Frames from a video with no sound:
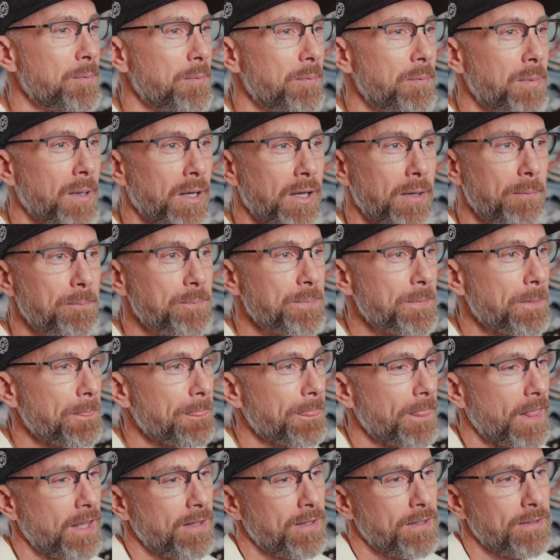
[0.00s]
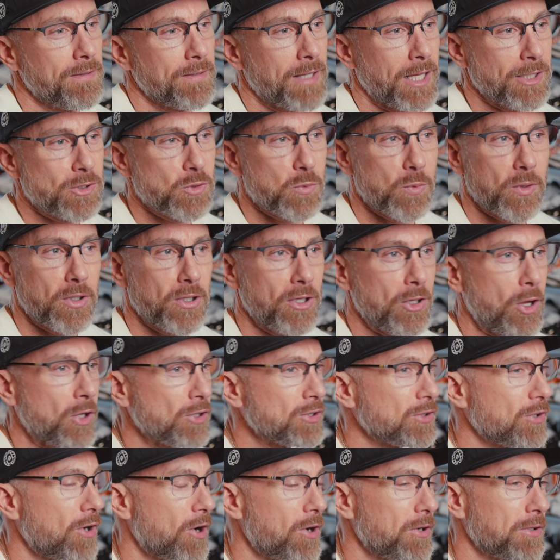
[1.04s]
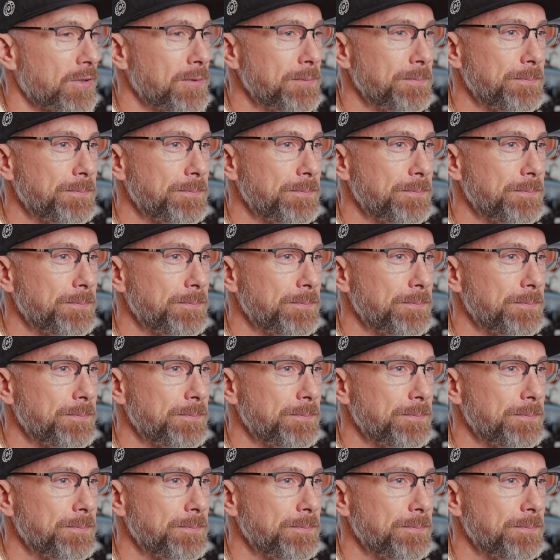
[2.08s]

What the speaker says: but that's where it all started.